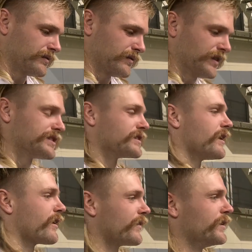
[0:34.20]
visitors
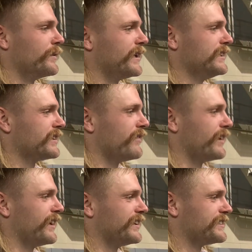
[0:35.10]
locker room, and he's over
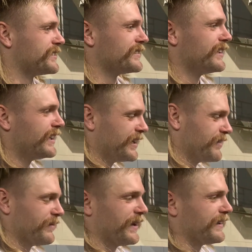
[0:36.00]
there just
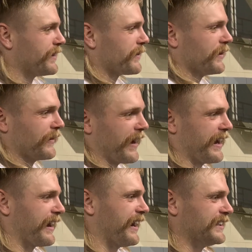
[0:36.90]
being typical right
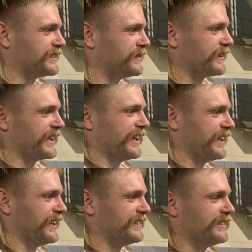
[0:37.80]
out of high school
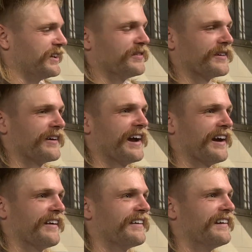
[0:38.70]
kid, goofing
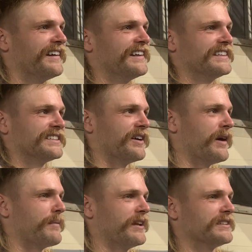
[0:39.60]
around. So
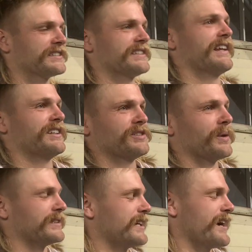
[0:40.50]
I mean, just in that
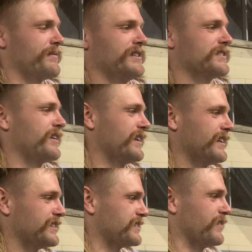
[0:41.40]
short time, he's already
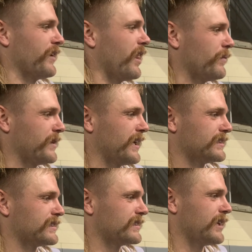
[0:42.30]
just developed
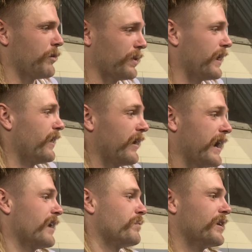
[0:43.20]
as a player
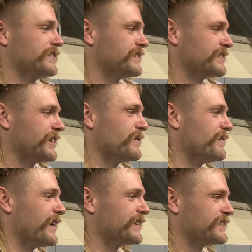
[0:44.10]
and a person so
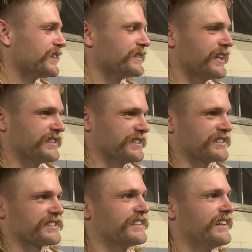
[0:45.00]
much. So it's just